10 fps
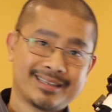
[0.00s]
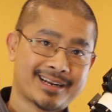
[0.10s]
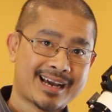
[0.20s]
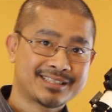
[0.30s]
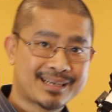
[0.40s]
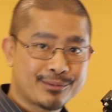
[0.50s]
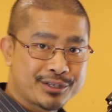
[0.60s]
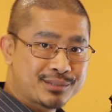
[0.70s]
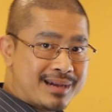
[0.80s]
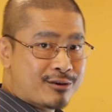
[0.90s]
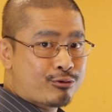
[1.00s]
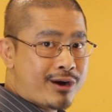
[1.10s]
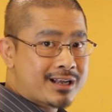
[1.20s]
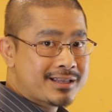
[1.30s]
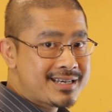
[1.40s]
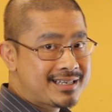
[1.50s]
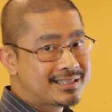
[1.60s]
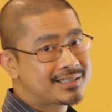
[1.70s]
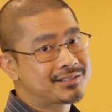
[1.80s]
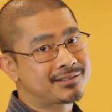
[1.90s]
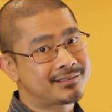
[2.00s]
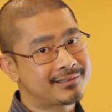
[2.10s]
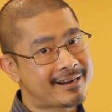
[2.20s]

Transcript: Did I assemble this mount correctly? Could